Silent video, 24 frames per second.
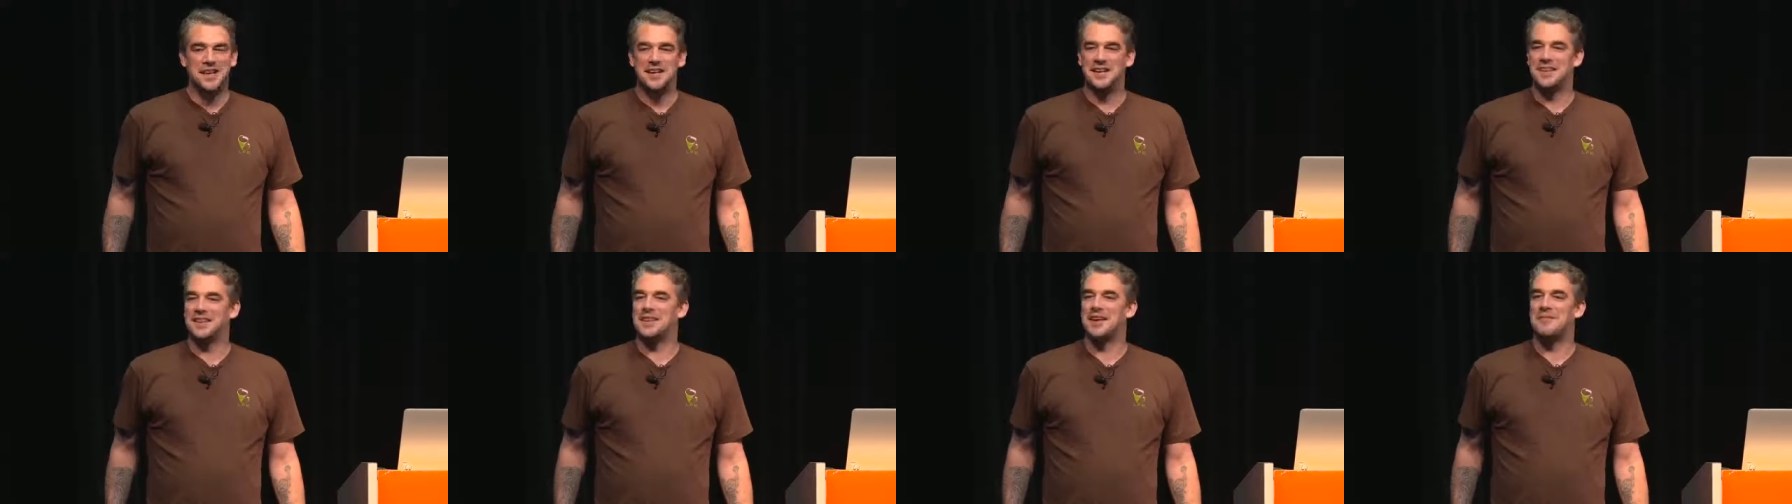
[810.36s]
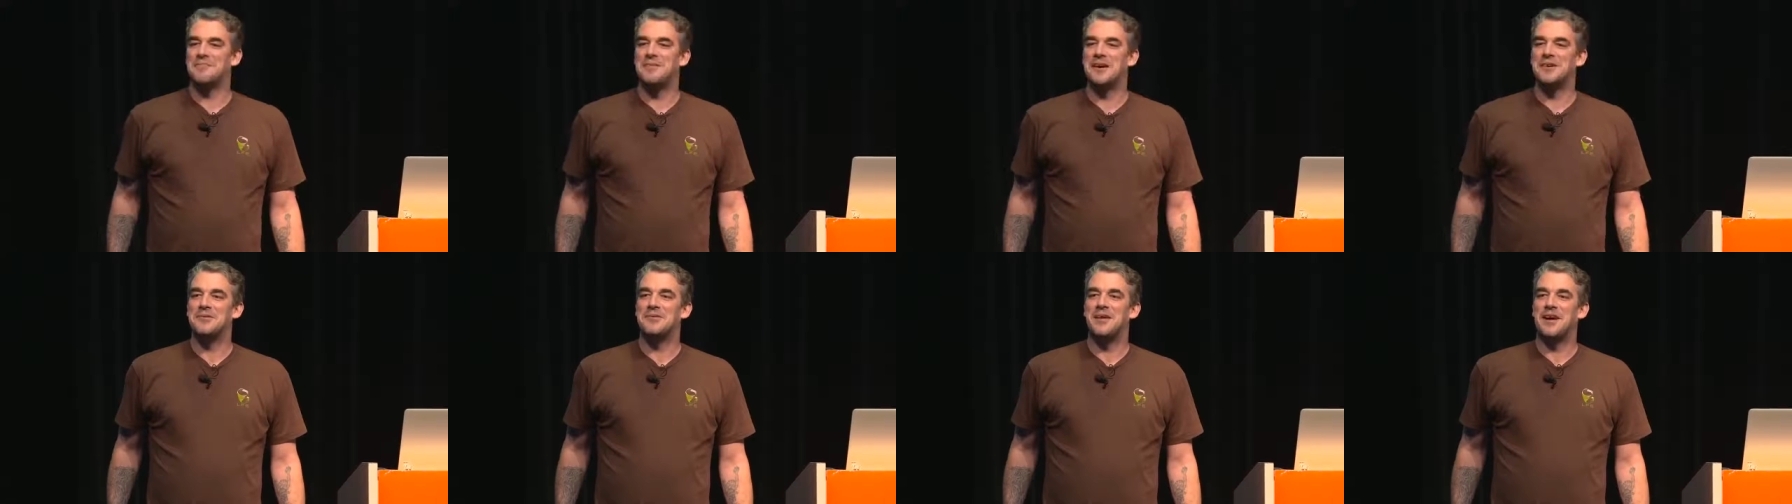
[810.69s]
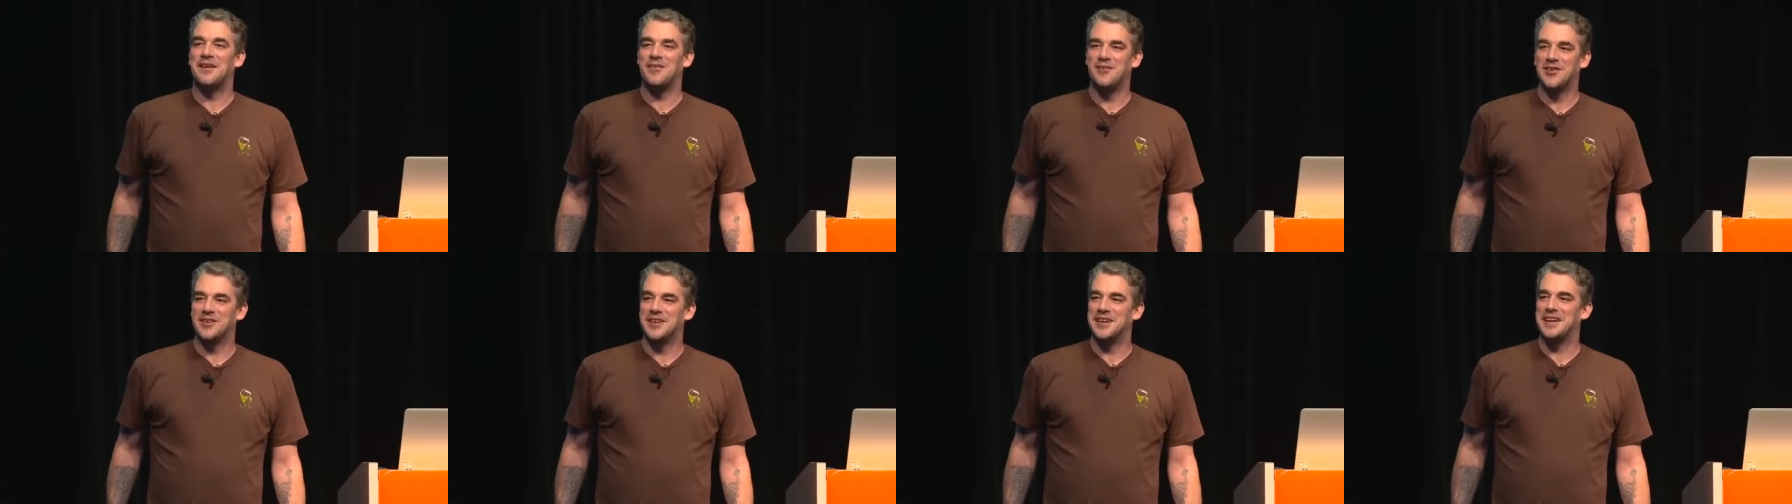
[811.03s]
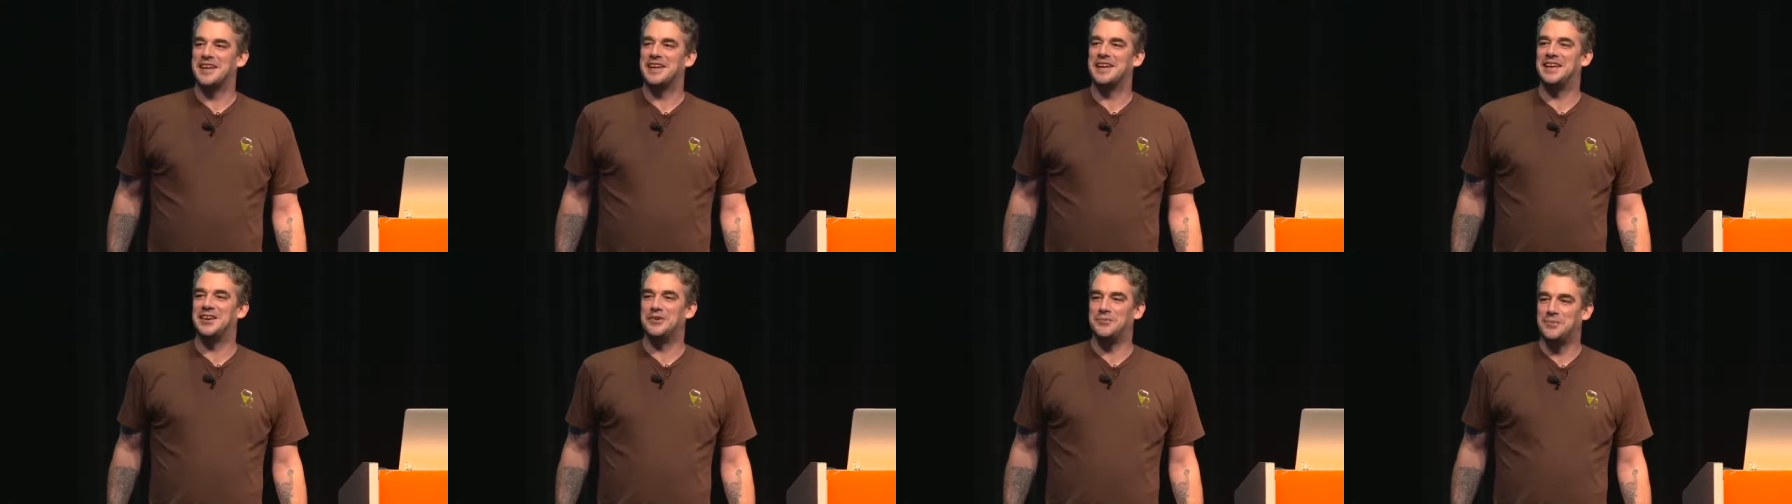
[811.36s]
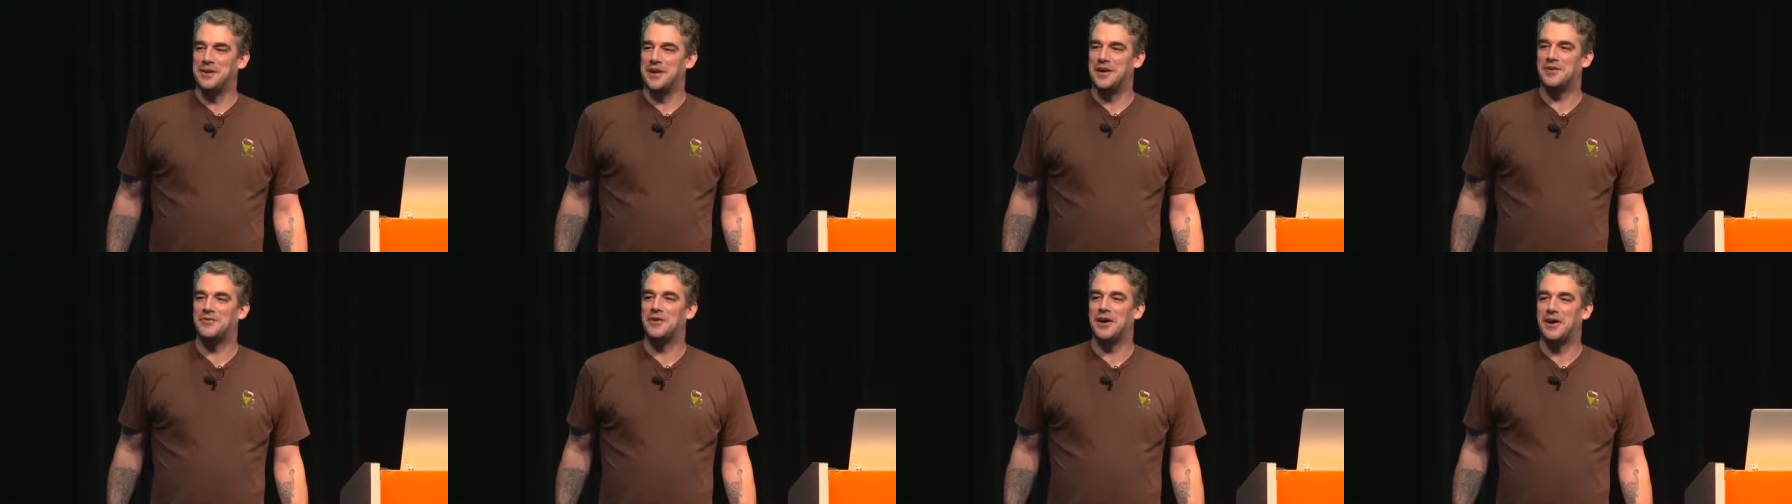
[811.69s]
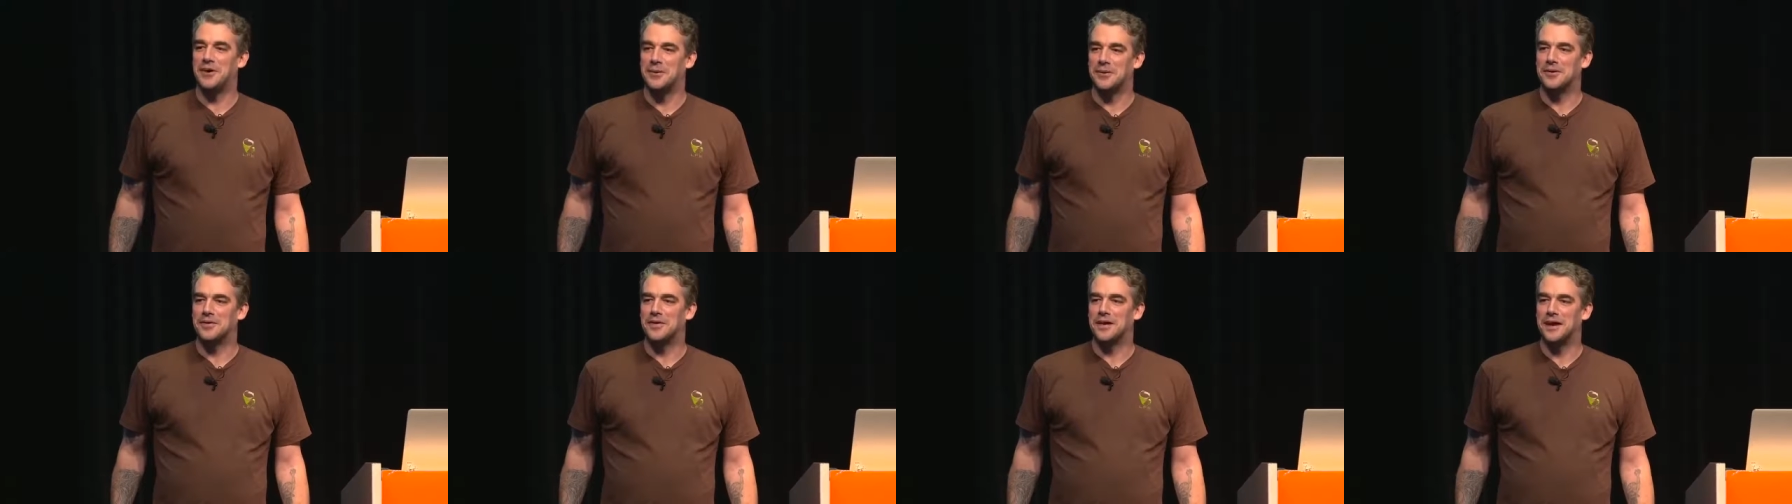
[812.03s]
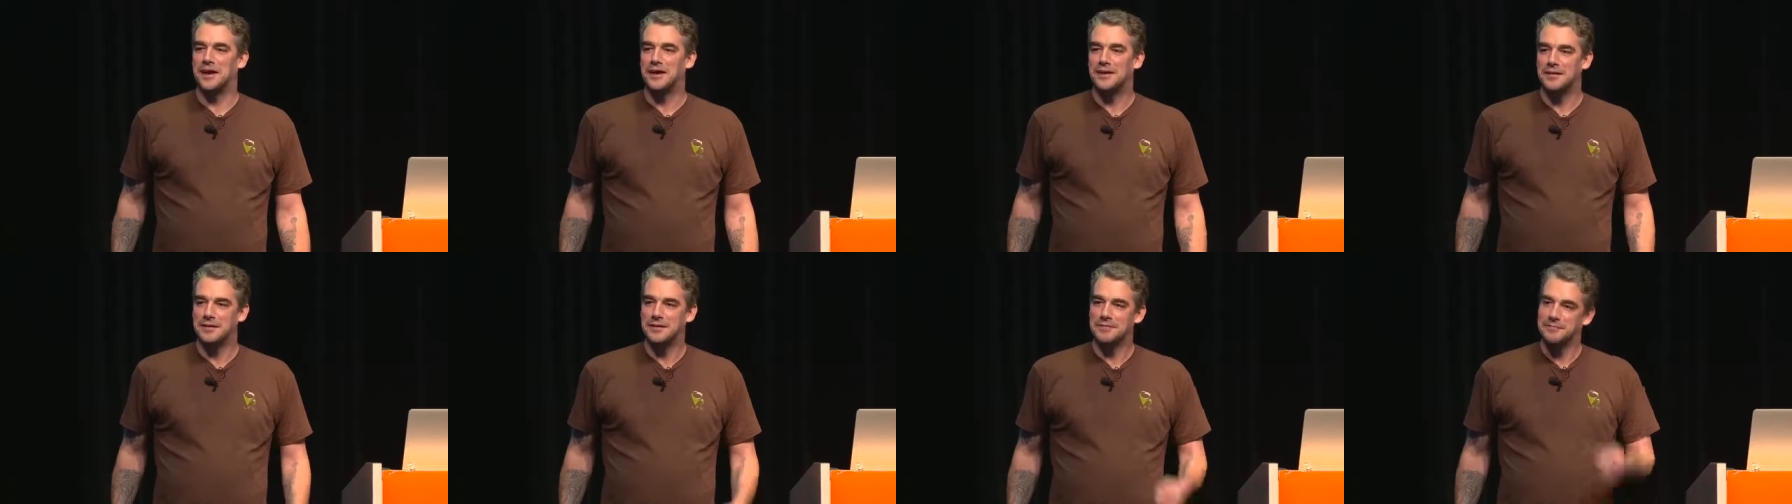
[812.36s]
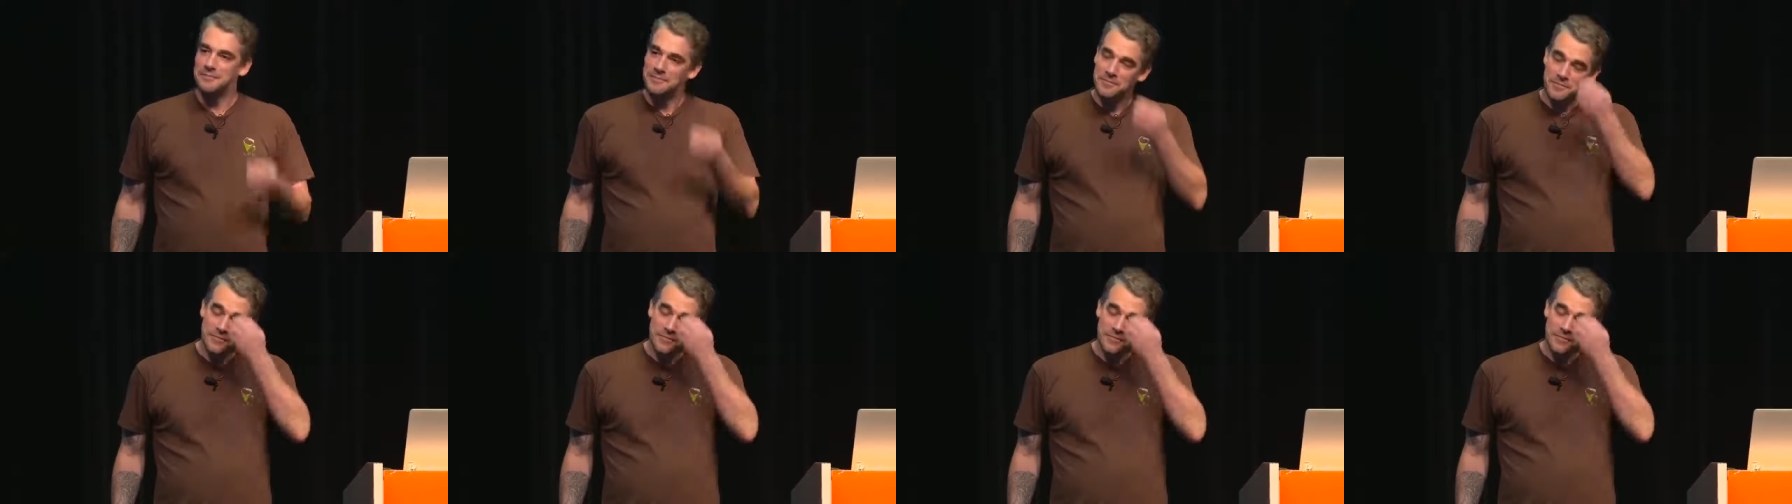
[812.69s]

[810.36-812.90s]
And you thought, my wife's going to kill me if I order that.